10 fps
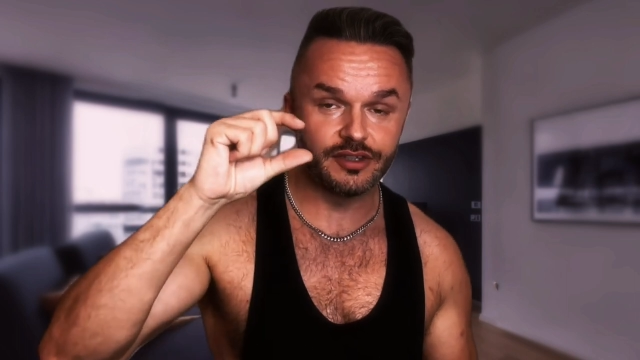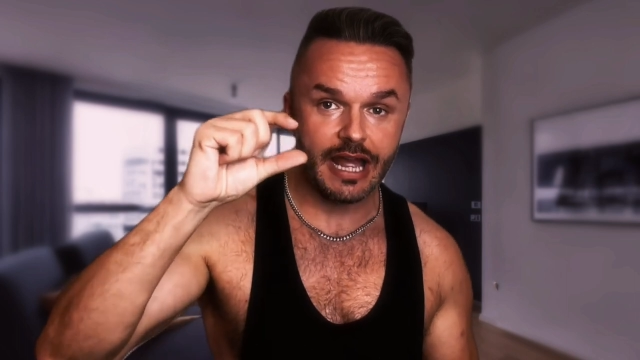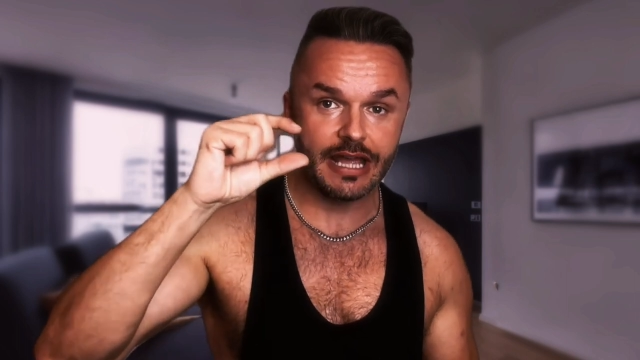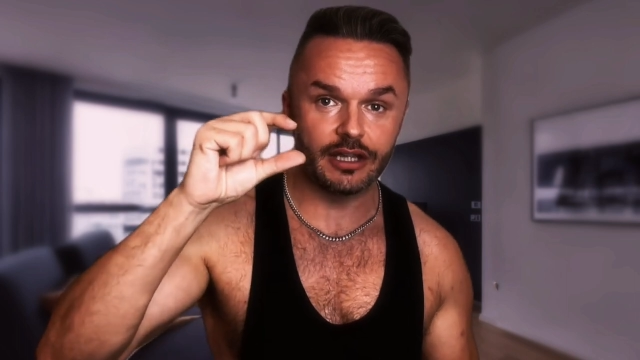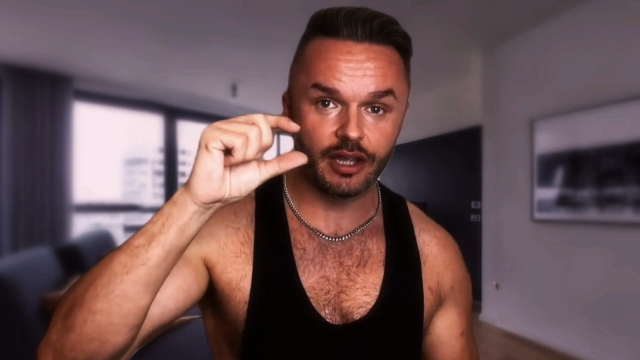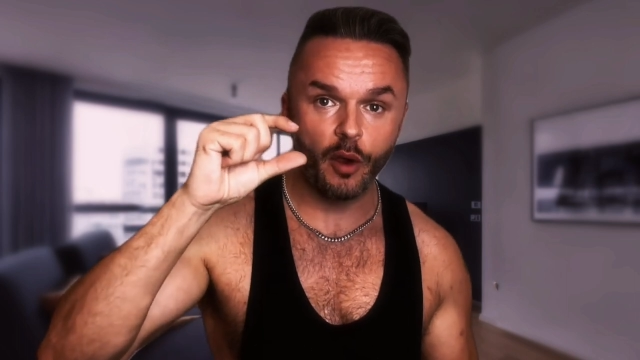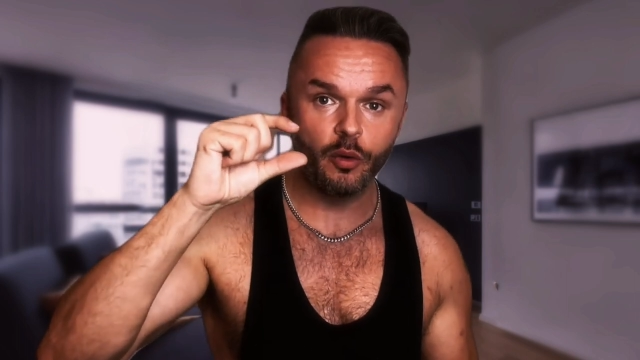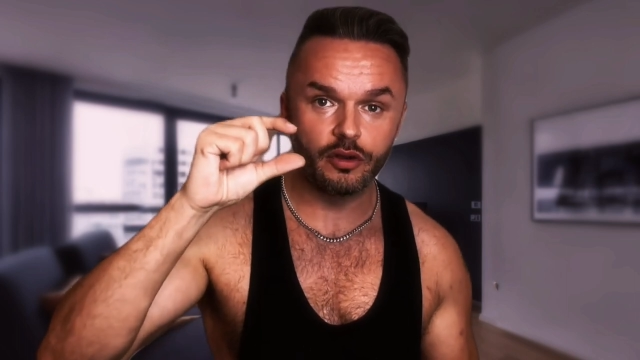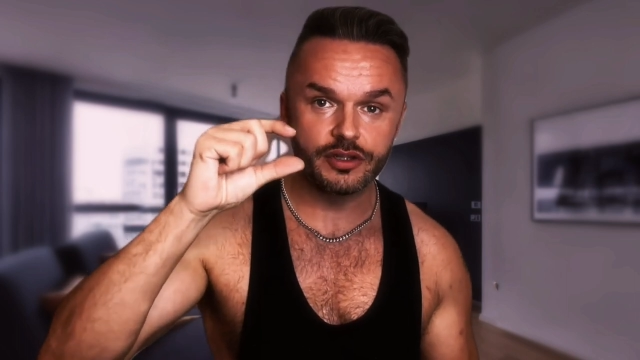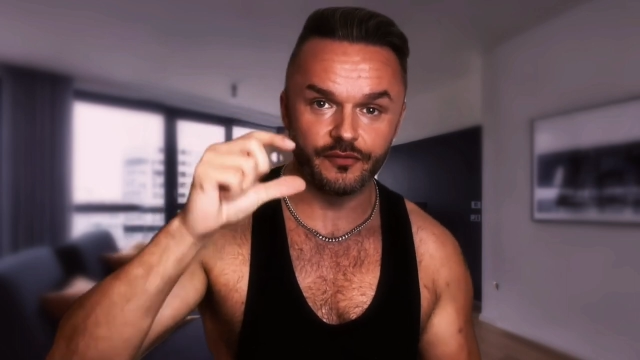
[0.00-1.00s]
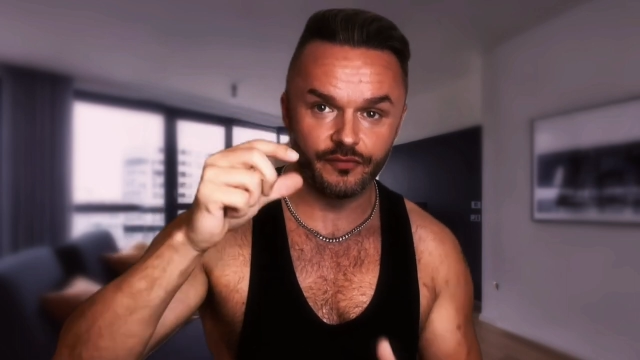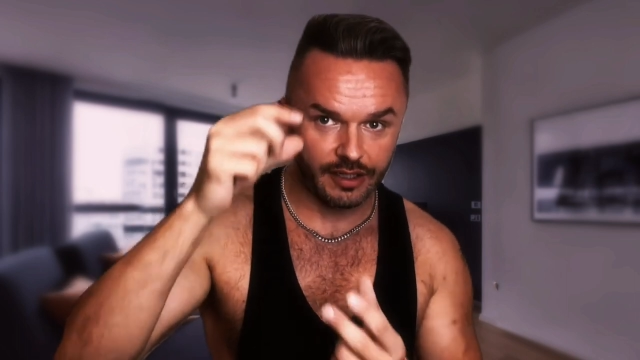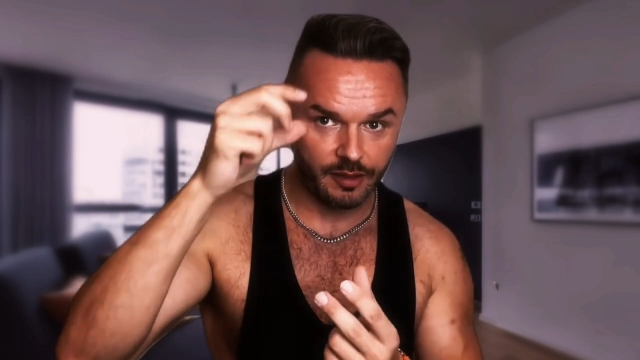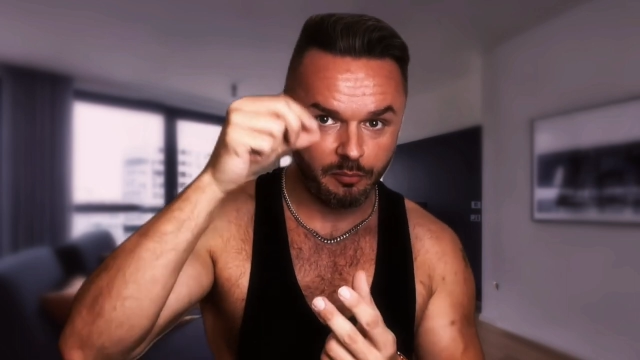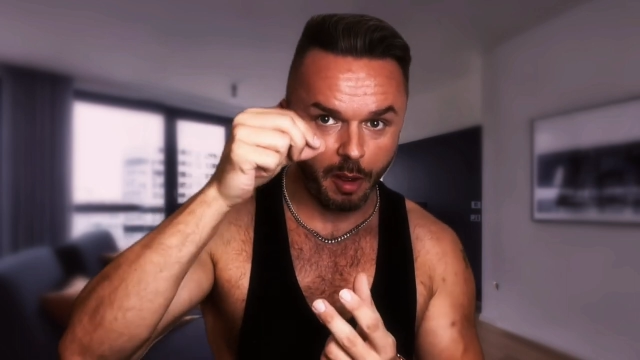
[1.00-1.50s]
Diet Coke or
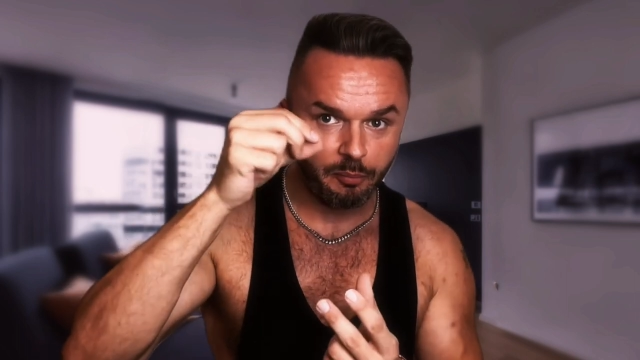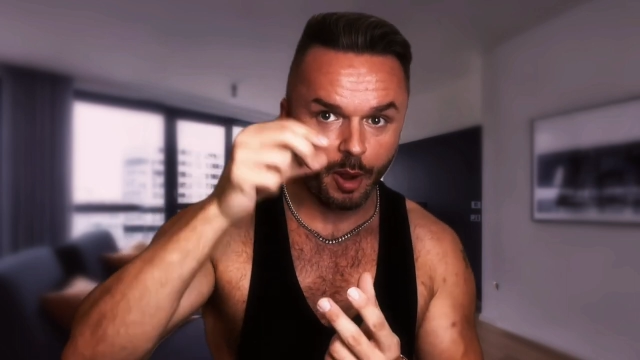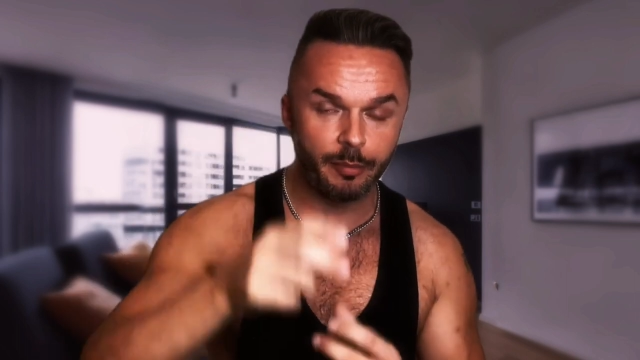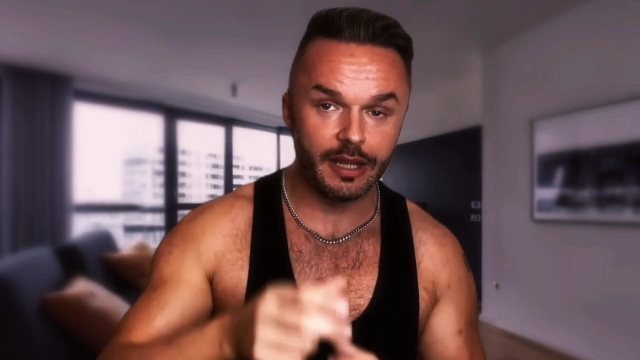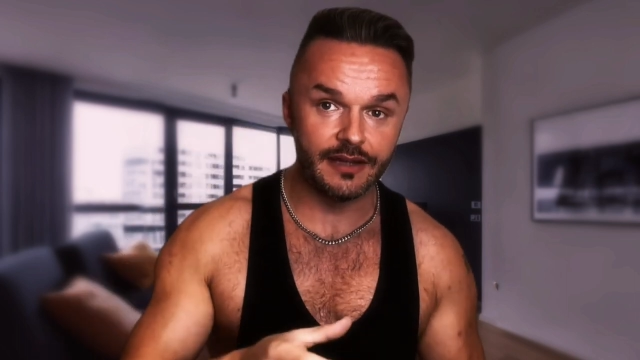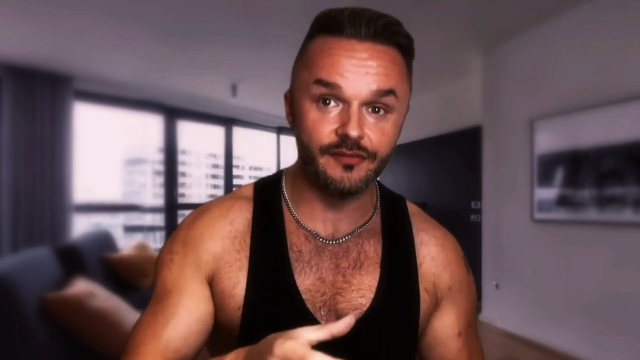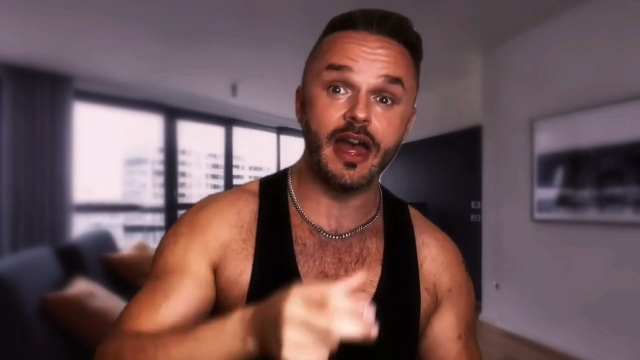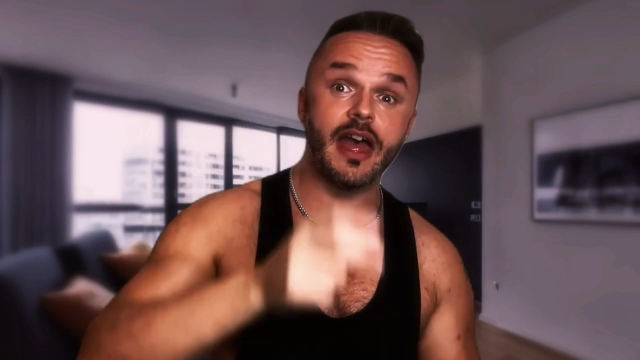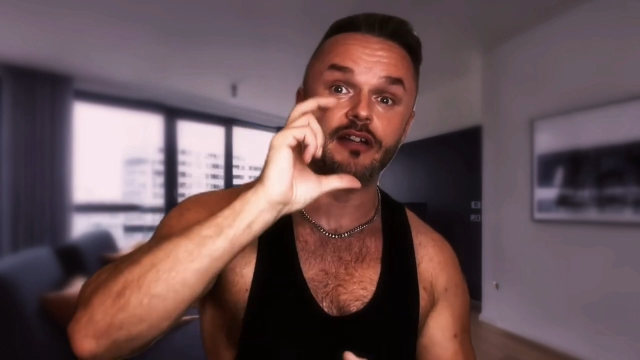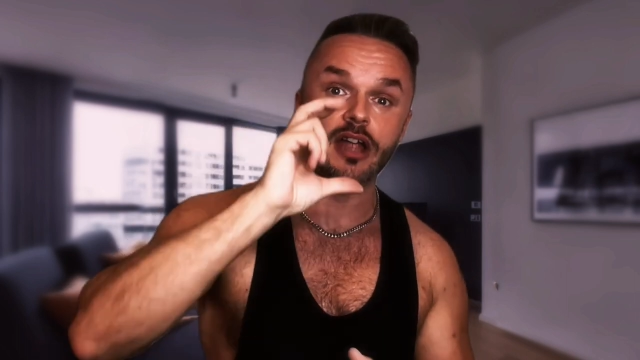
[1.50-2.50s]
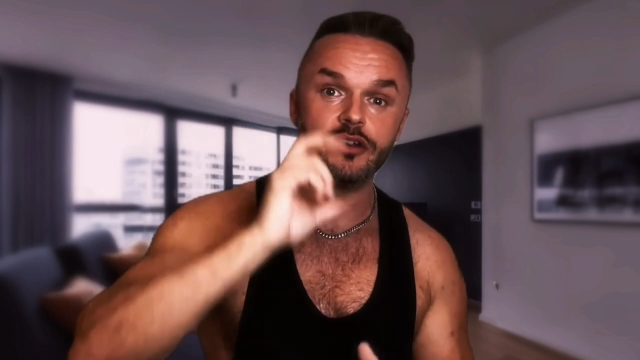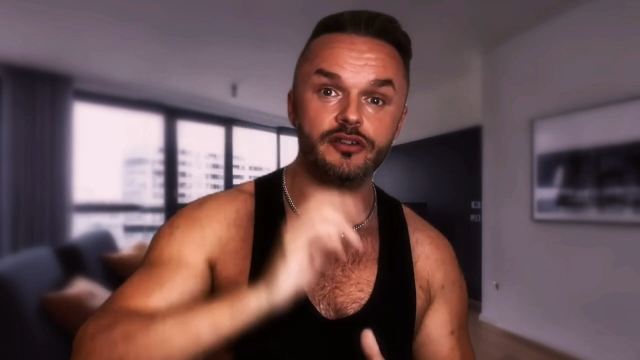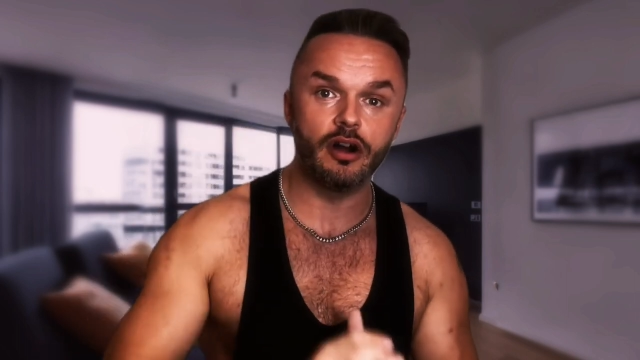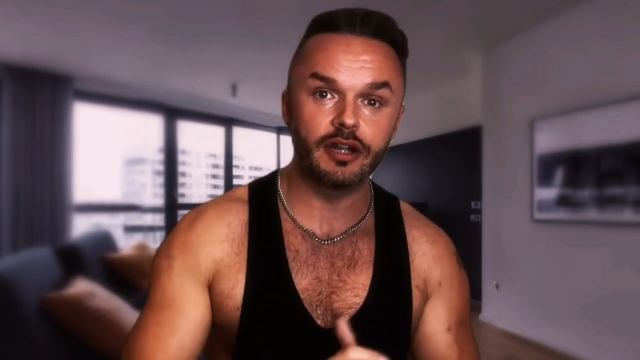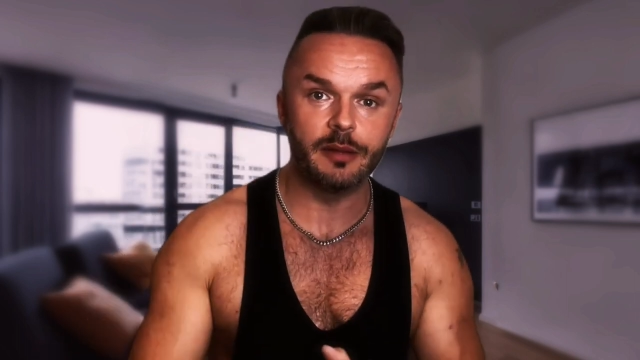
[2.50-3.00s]
something and pop it in there and
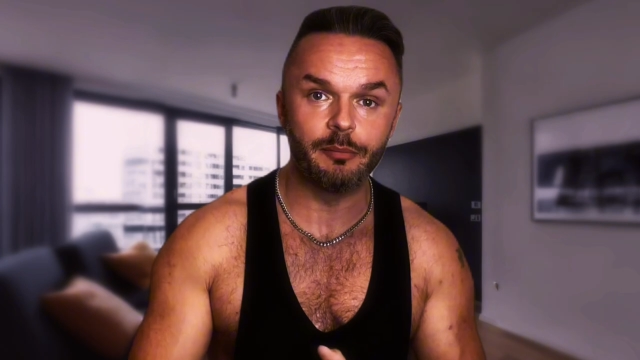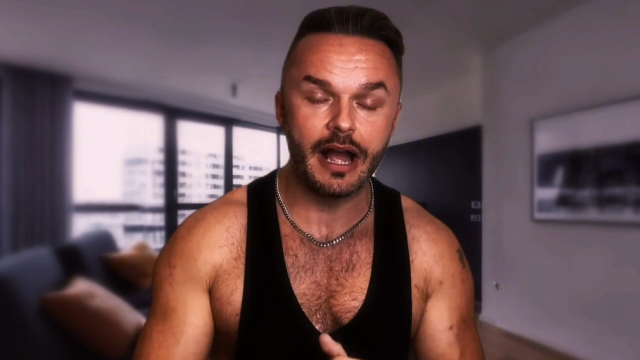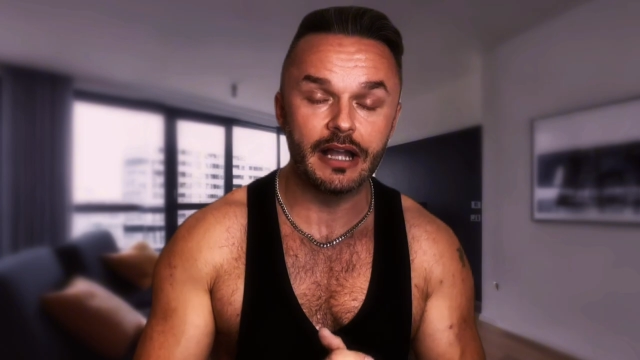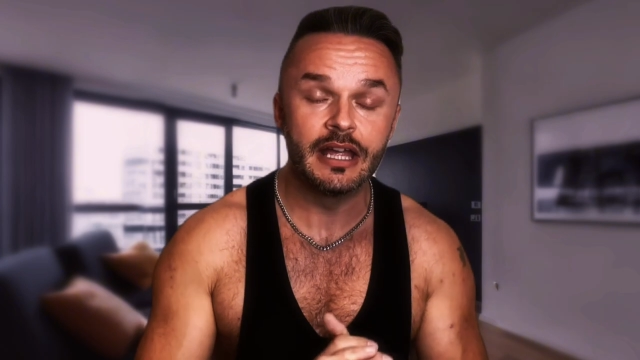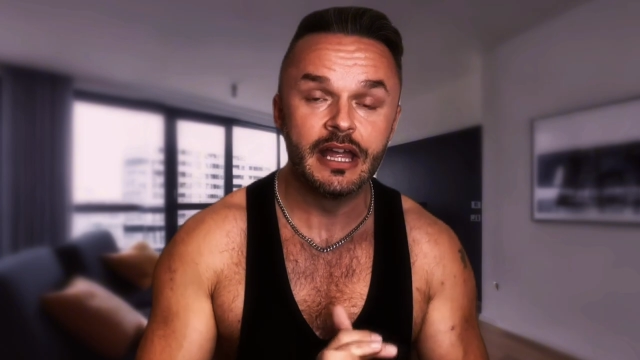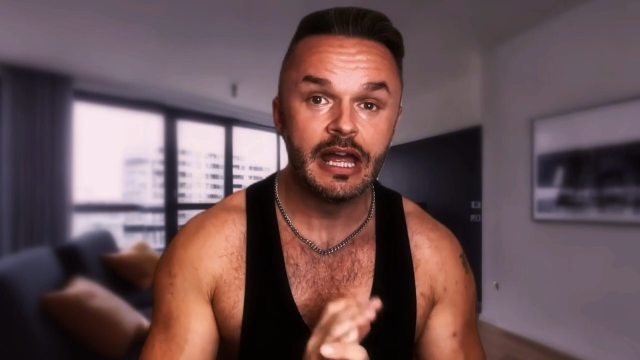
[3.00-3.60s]
knock it back.